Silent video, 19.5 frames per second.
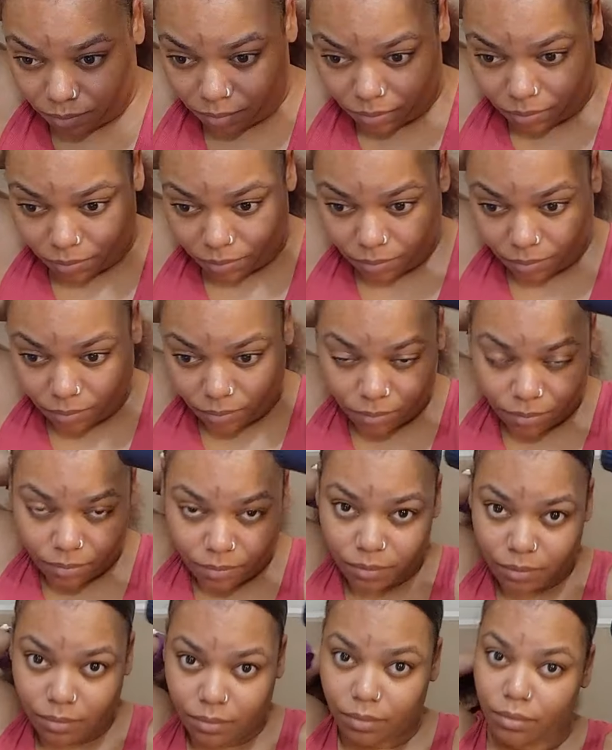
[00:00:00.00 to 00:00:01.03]

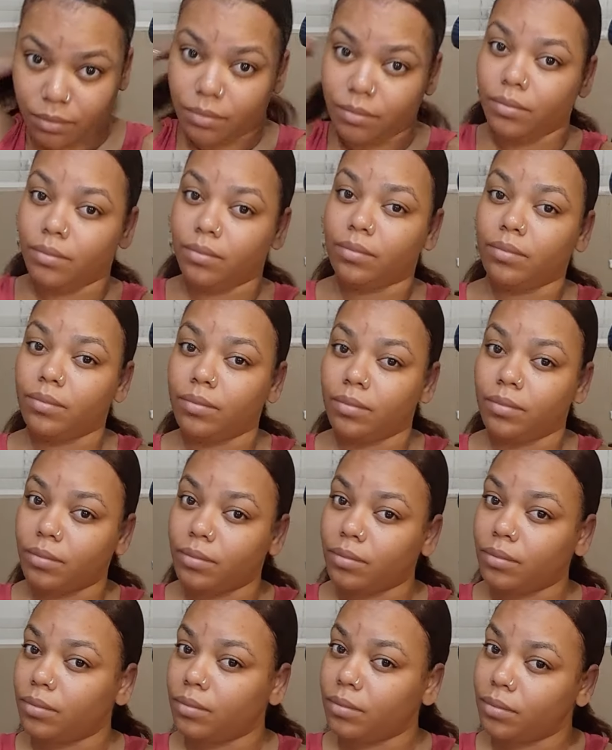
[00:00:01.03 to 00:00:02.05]

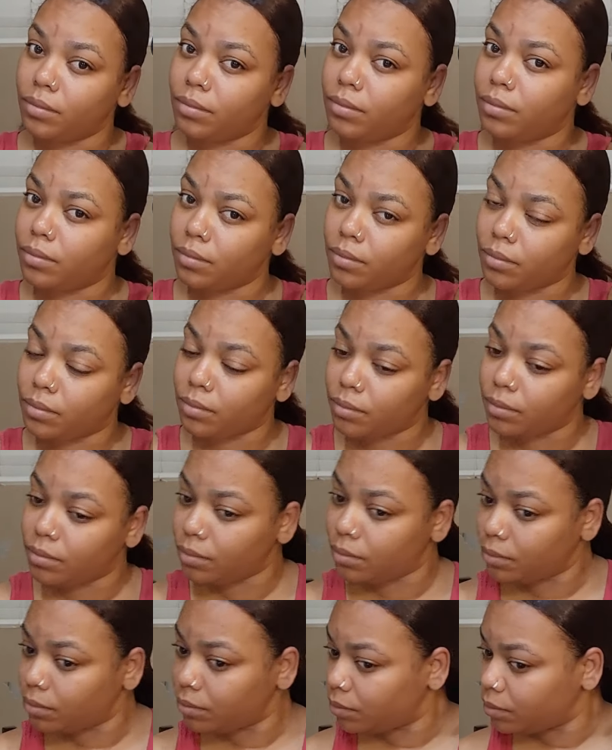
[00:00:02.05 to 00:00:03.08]

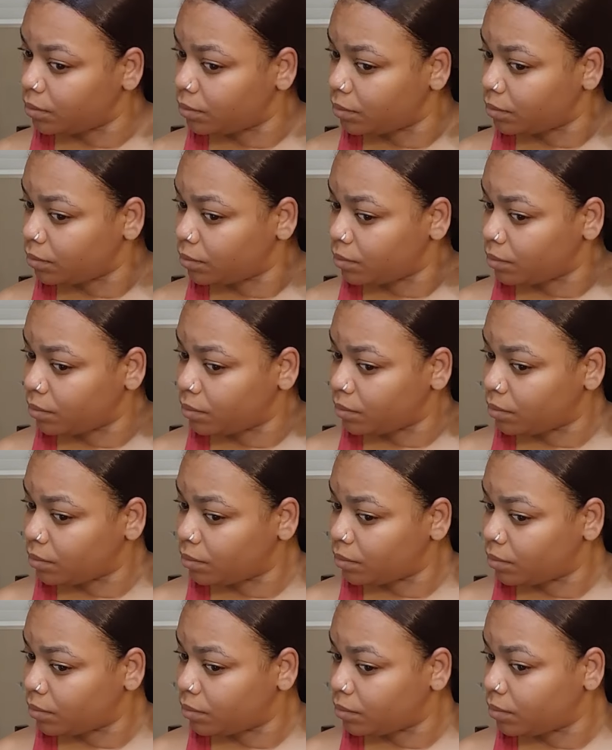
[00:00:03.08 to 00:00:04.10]

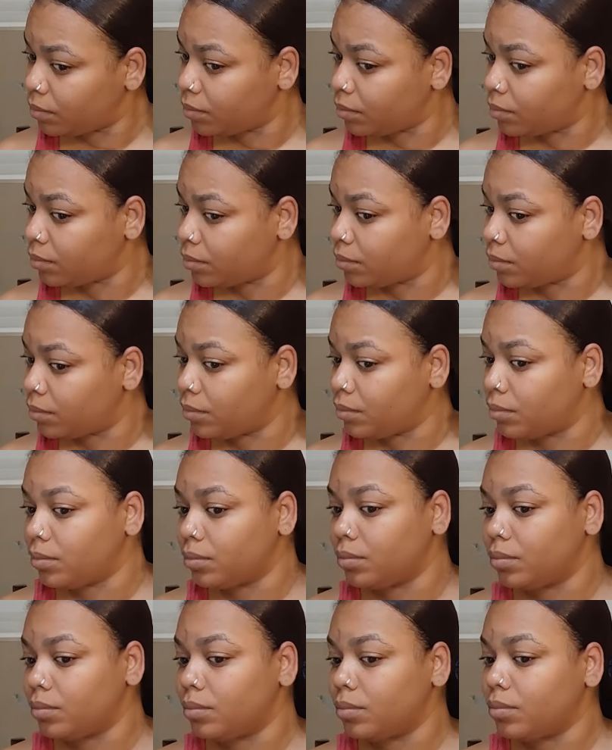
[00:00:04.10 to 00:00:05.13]

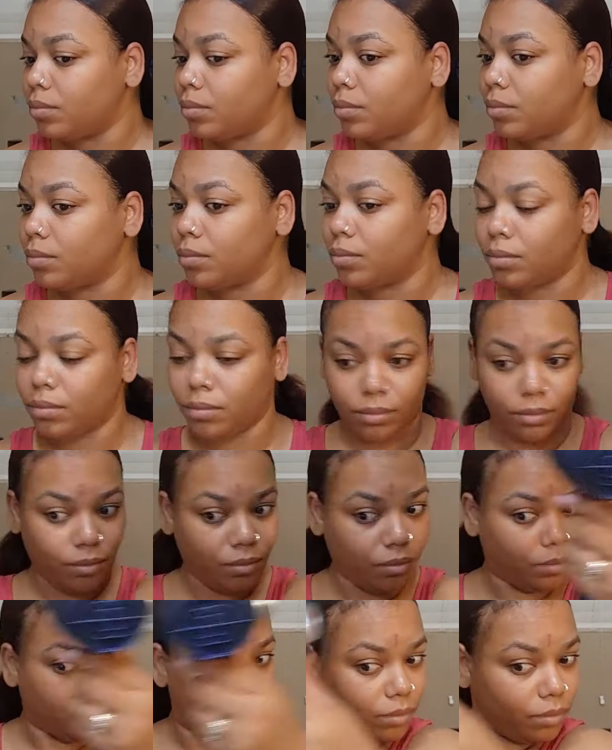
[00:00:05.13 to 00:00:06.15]

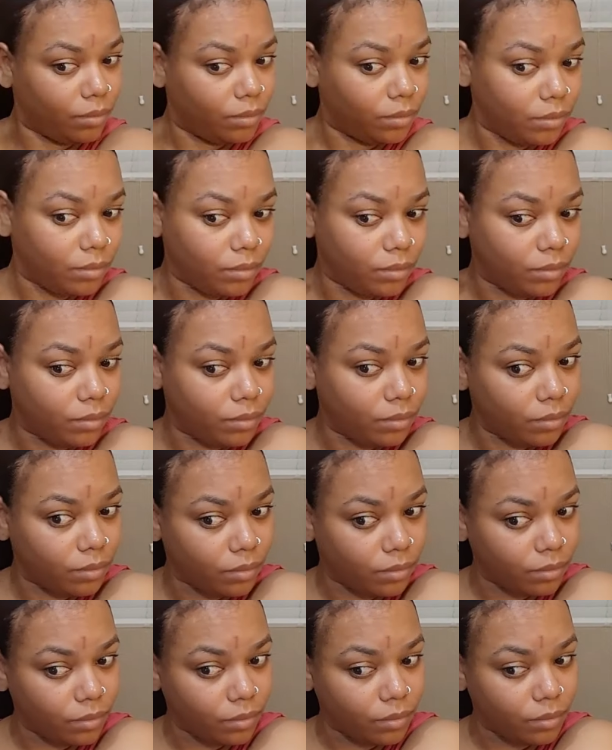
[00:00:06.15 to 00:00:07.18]

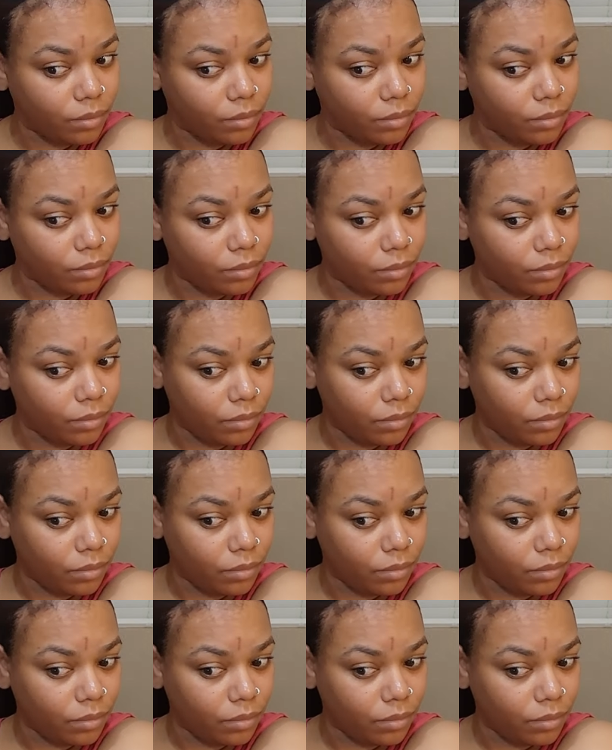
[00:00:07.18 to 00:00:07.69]
No one is speaking in this clip.